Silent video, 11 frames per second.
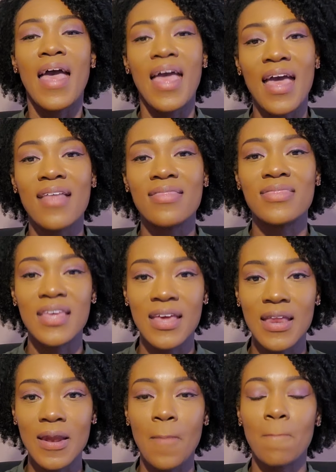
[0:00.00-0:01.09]
And
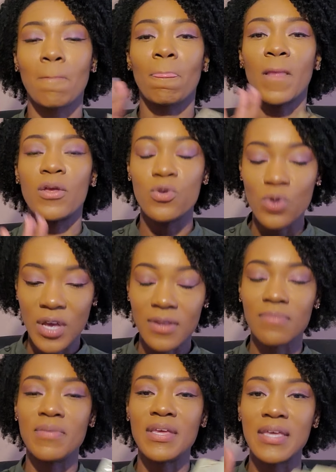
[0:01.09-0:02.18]
then you
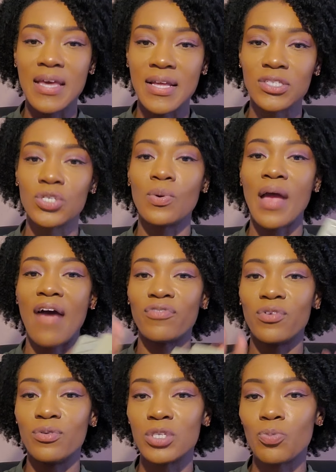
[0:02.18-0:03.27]
can begin to, after
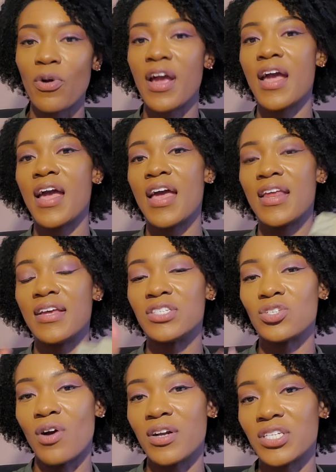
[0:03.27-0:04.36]
you spray it, it
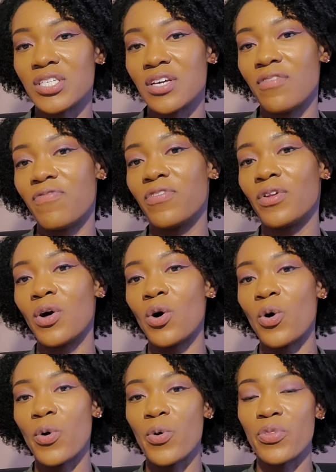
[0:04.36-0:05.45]
starts to
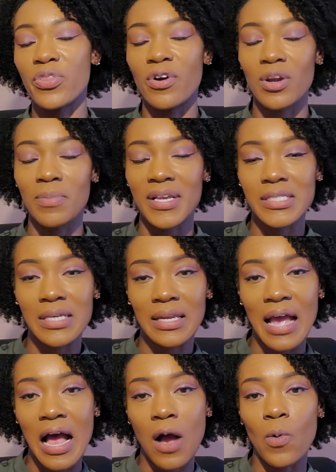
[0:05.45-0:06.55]
flow 30 minutes, an
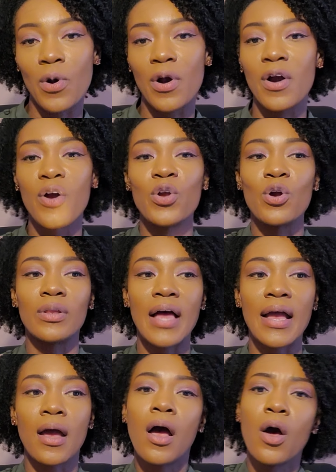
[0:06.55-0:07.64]
hour. You're
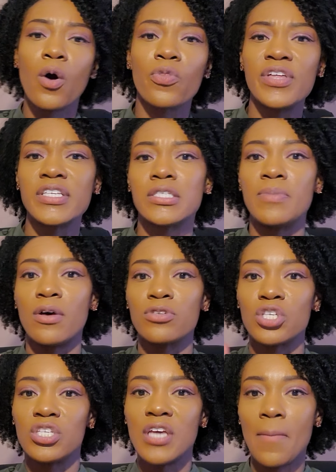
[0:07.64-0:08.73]
like, oh, this smells
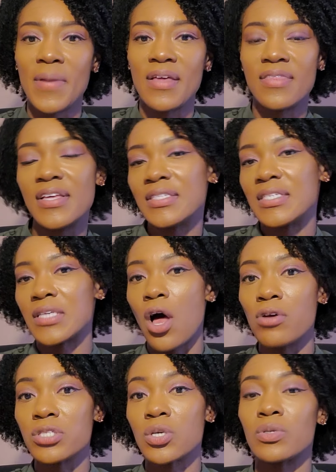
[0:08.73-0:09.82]
yummy. This is
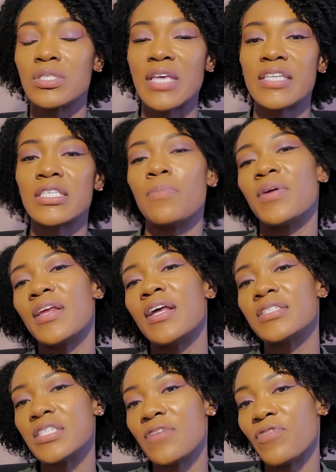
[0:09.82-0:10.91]
also sexy, but in a
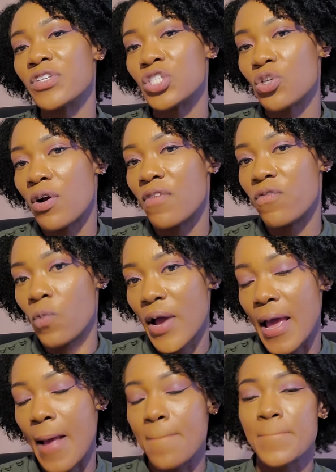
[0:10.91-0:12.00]
different sort of
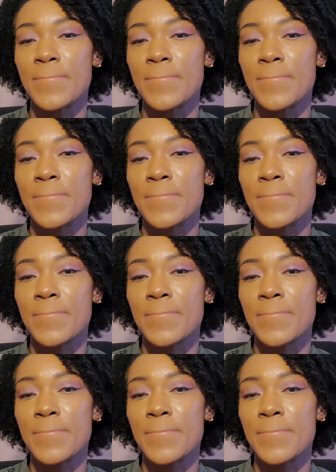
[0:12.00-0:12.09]
way.